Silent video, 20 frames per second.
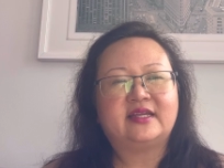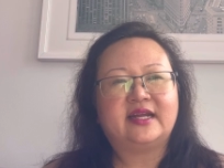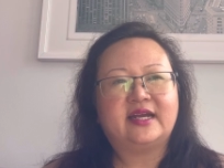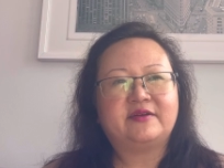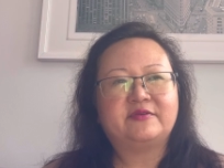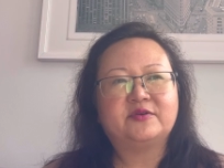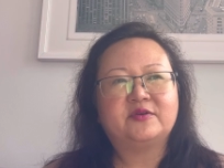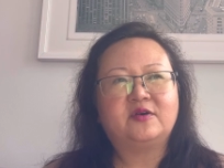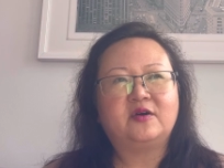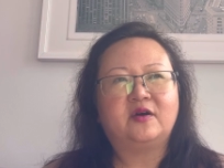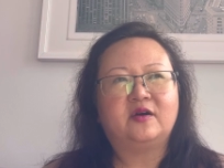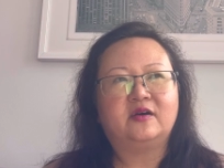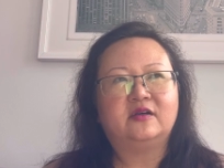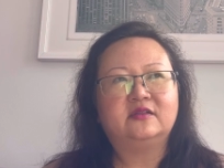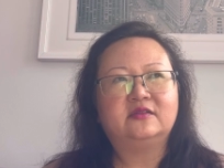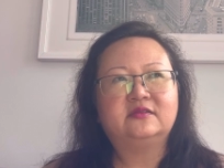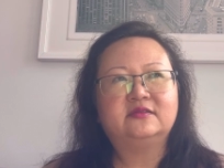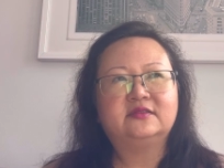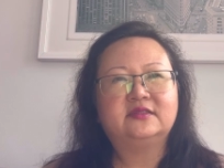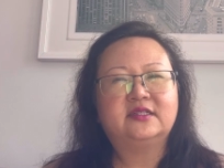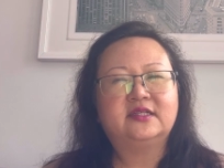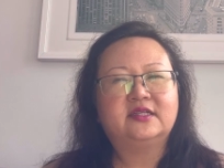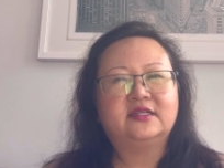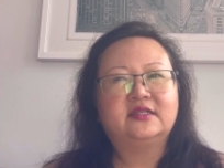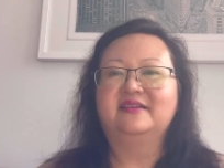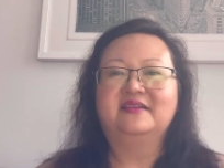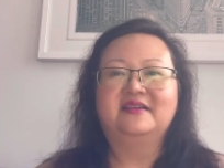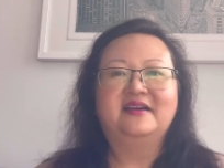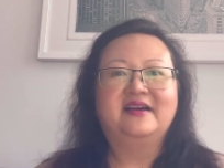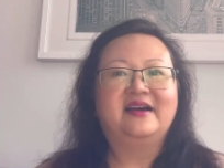I recall,
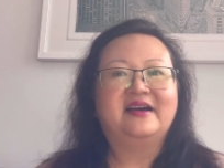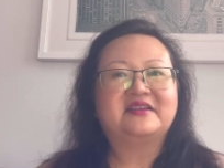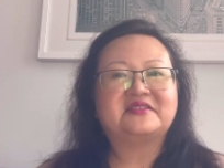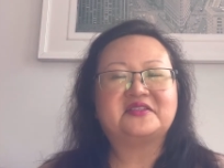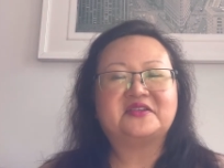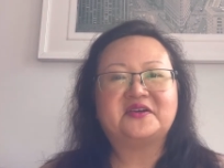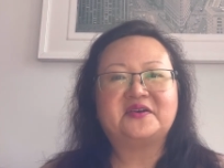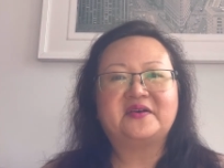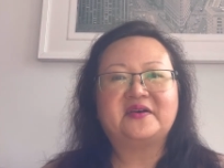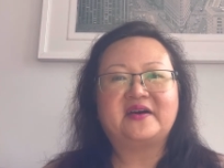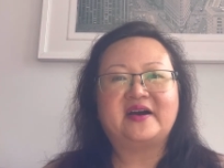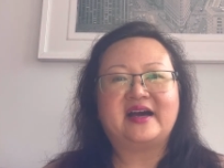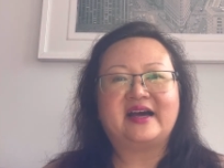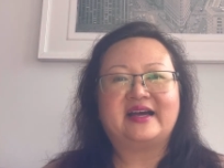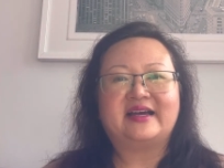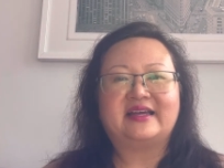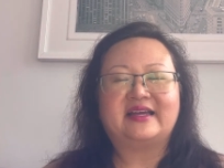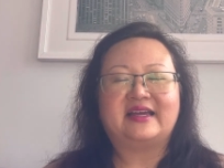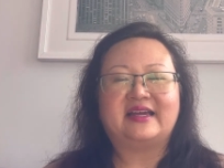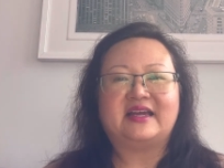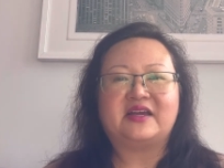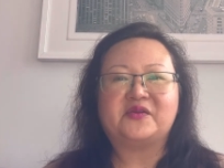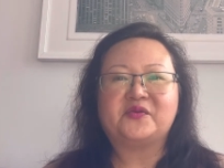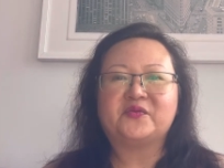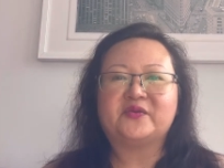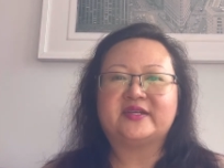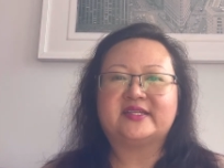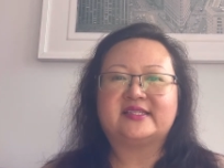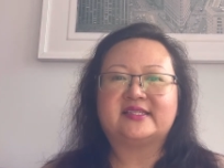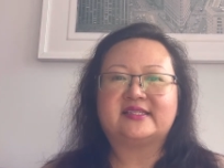so it
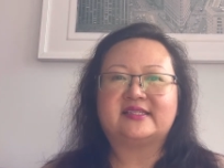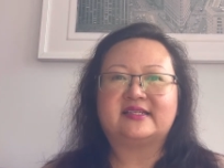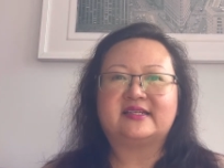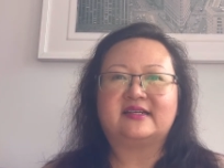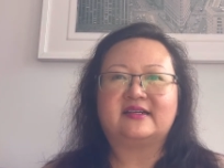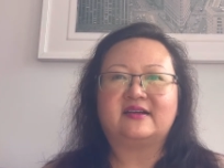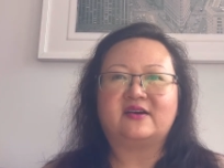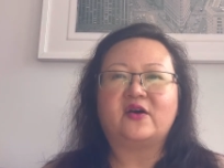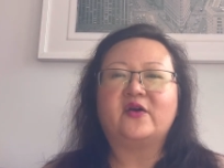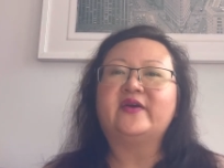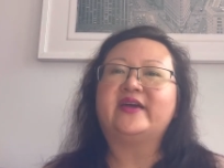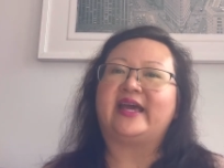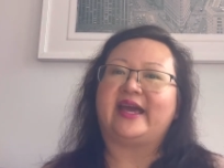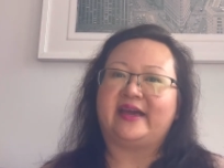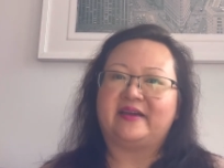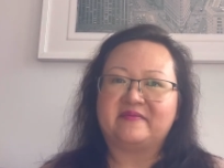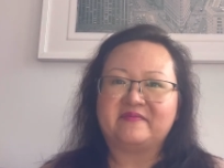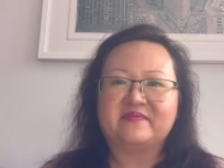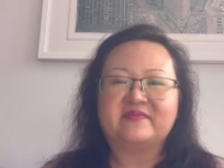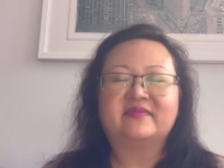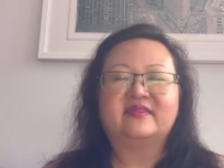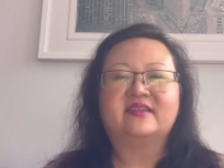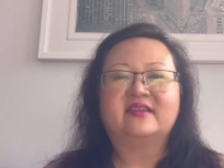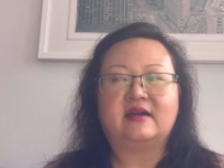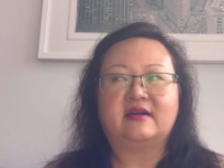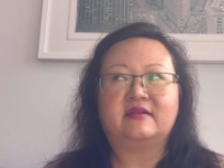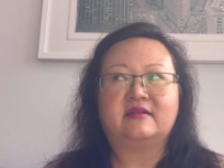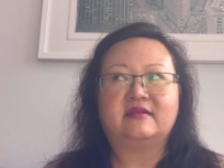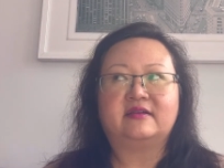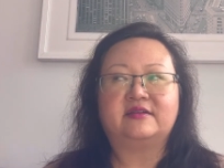was okay
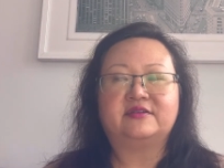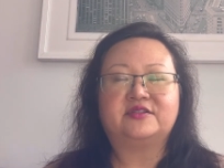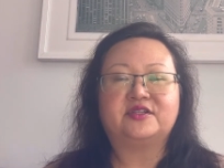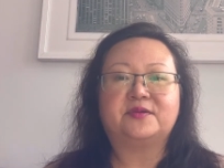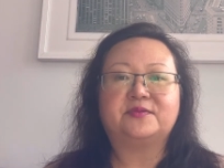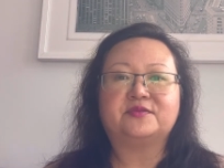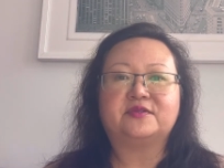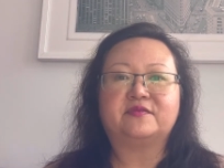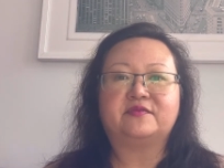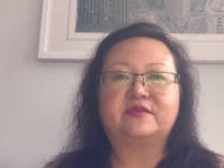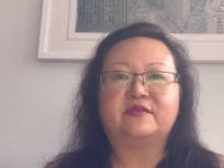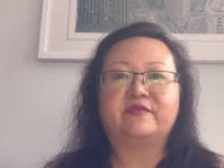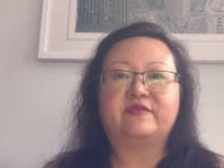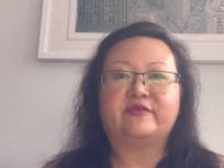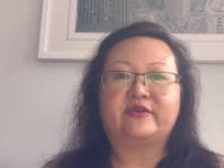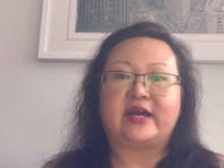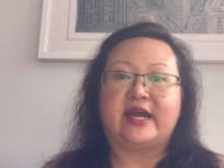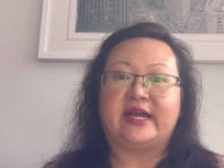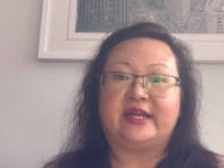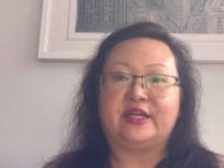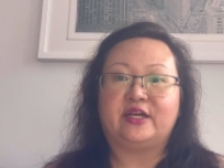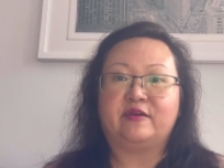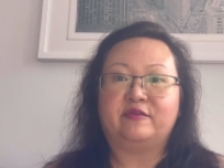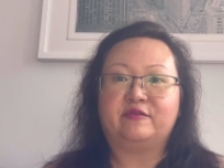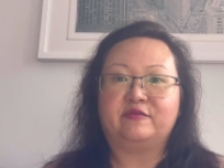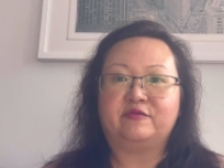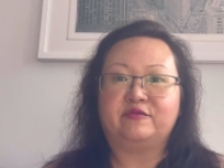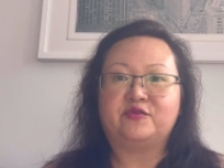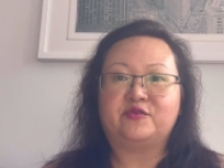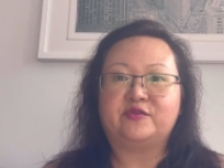in terms of the variety of
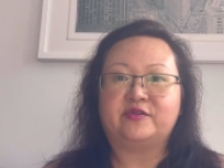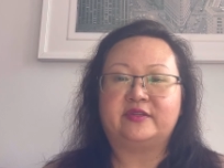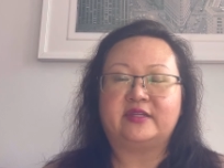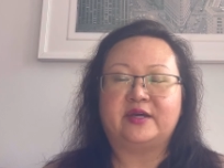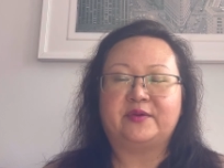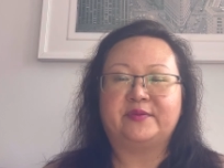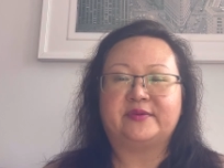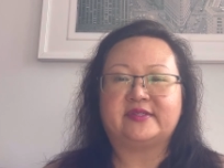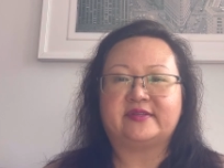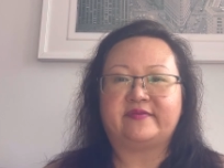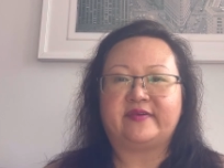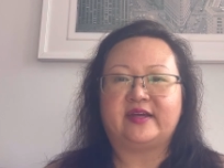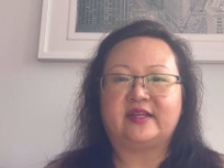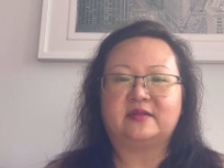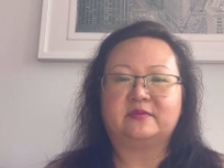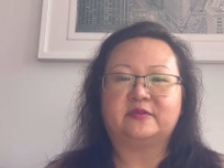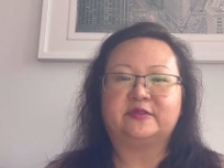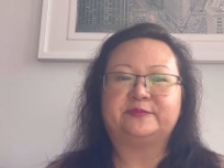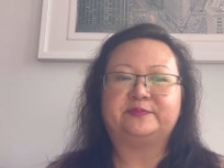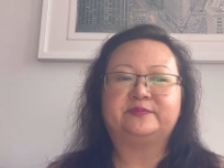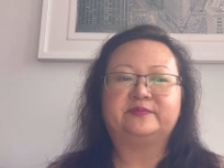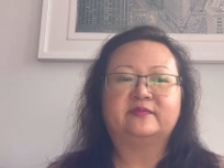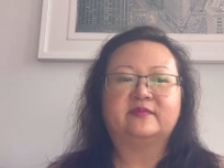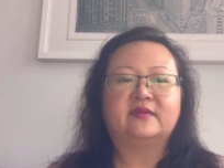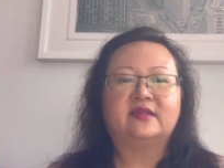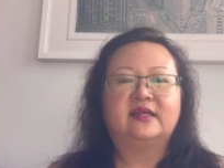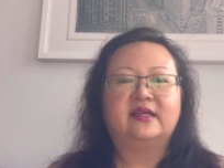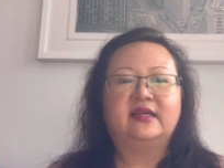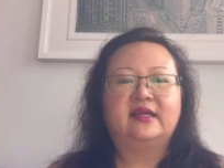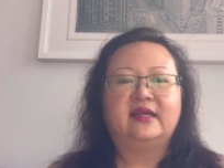the food that was available.
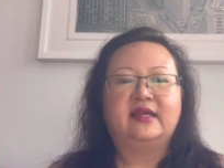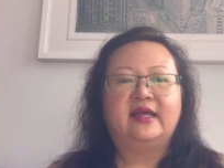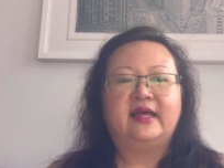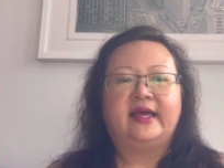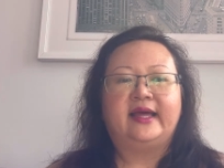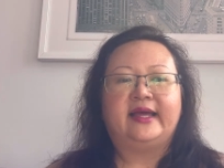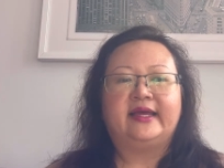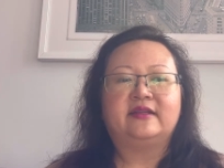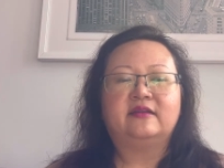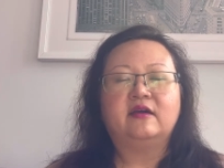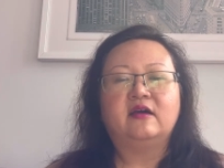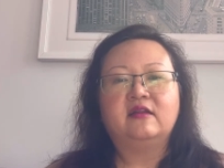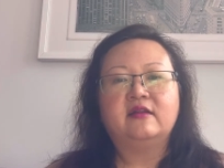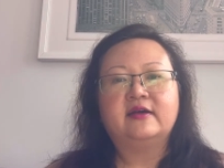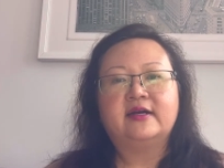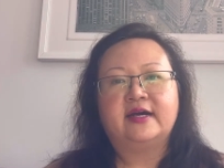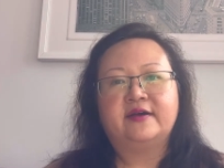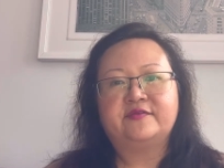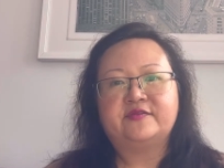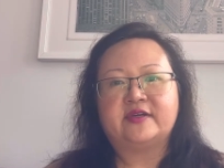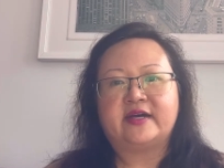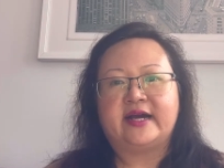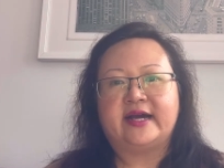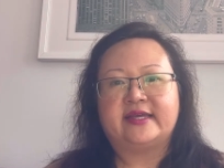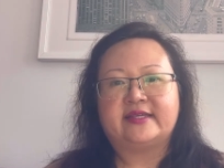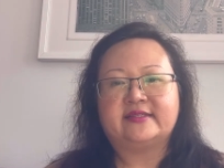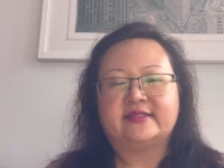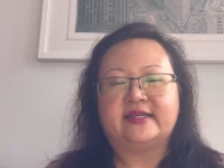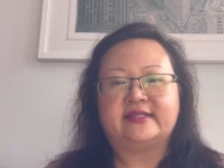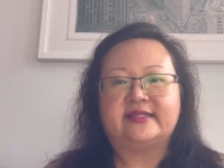And not long after I
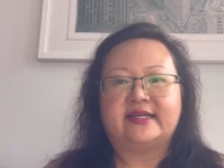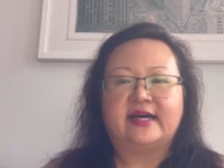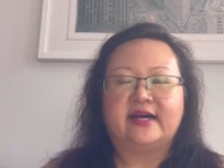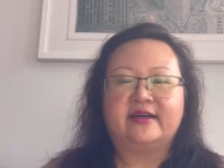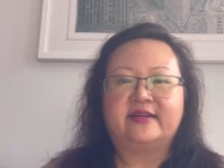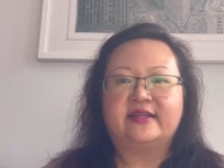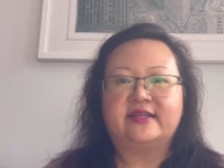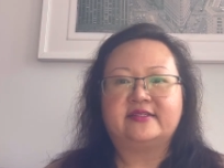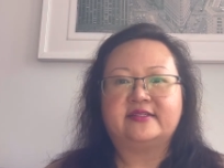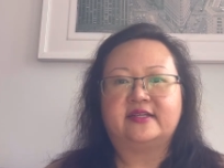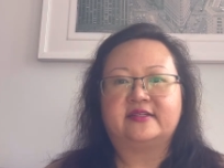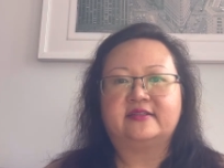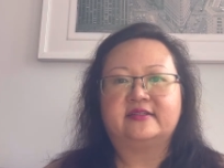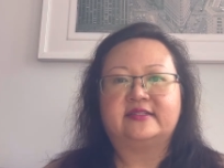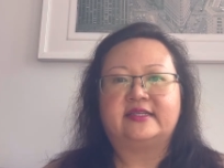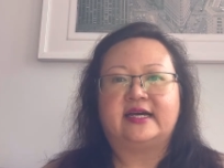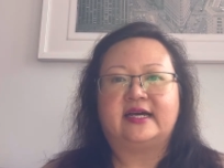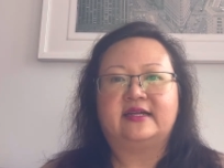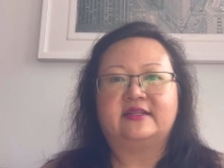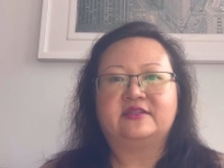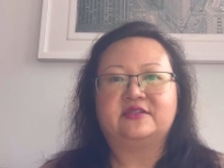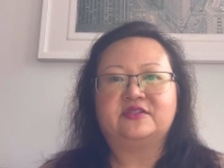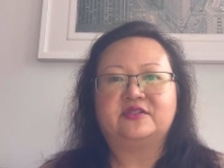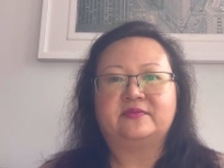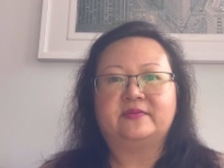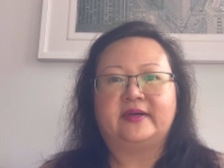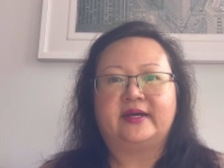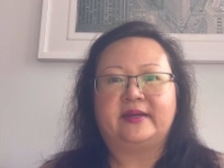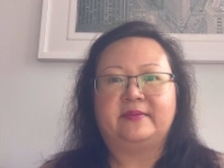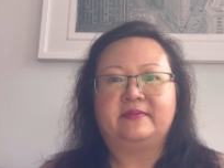had sat down and settled down to
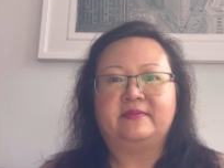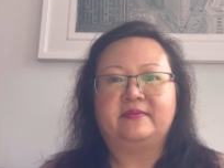my